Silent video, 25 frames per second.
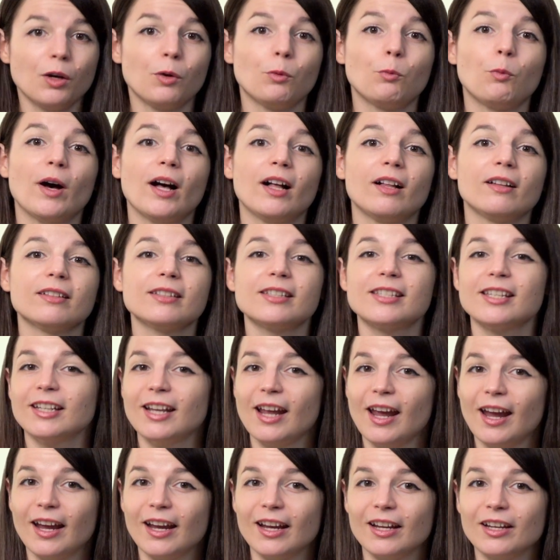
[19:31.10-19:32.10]
Well,
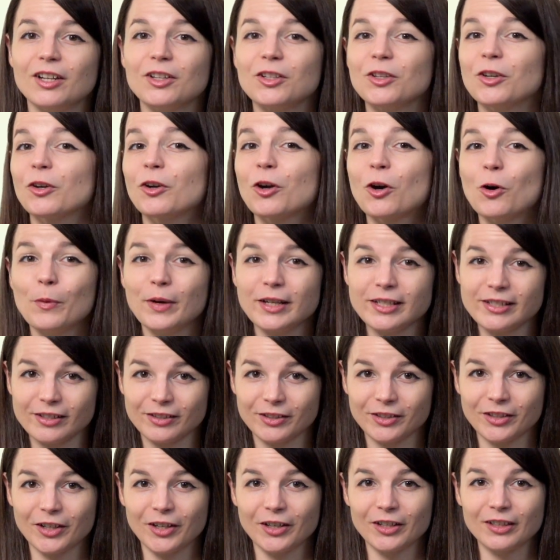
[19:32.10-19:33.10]
today you're going to
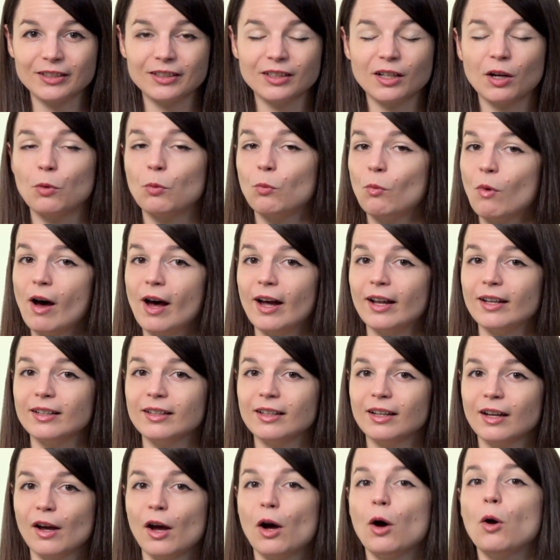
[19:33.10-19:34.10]
learn, one,
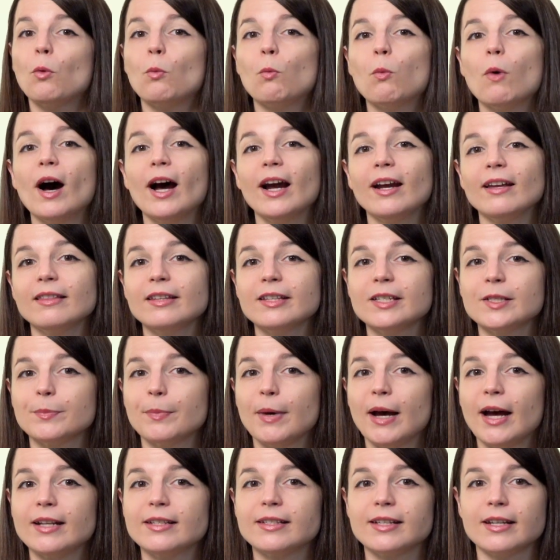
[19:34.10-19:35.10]
why these
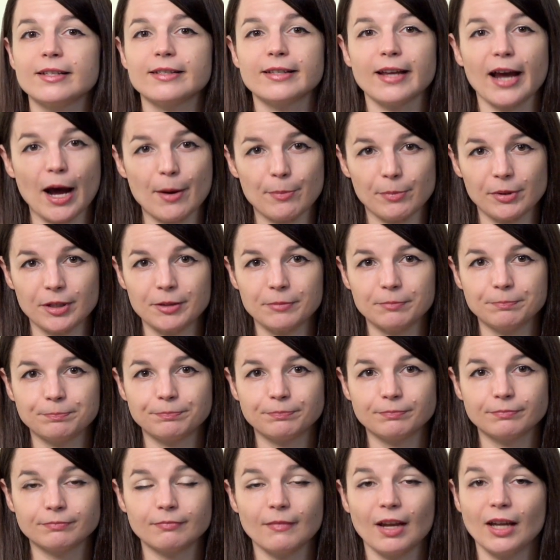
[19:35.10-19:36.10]
bad days happen,
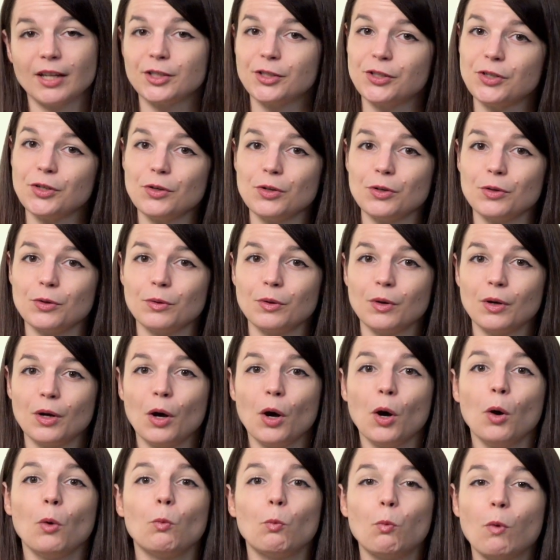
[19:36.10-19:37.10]
and two,
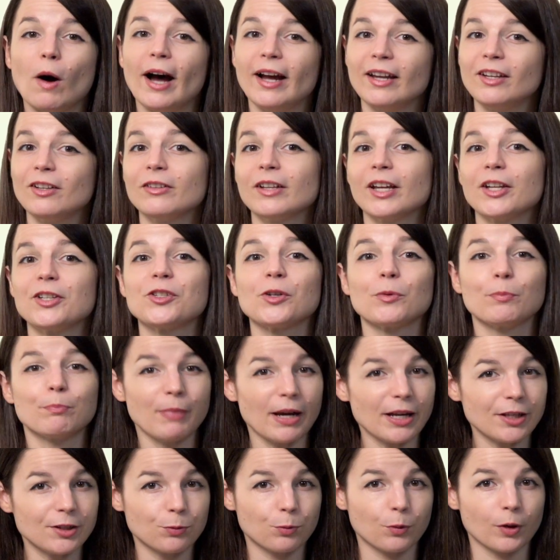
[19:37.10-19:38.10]
why you'll get your
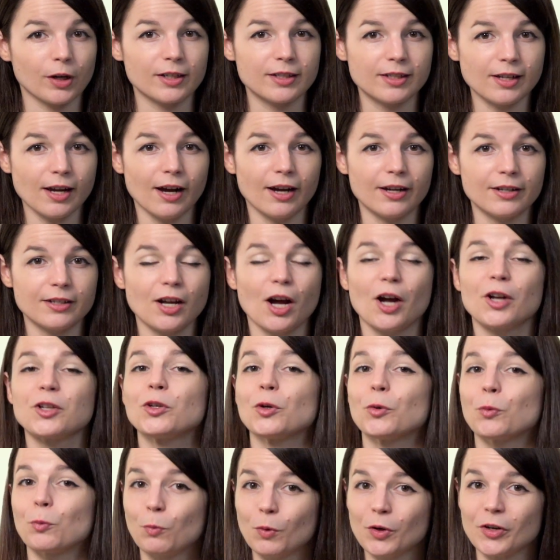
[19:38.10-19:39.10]
best work done on
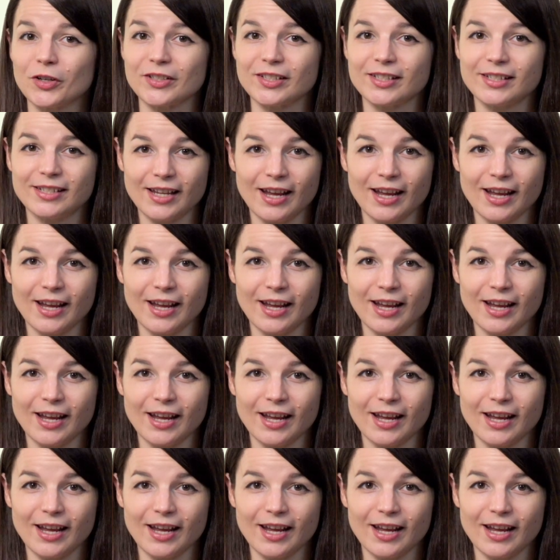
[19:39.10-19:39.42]
your worst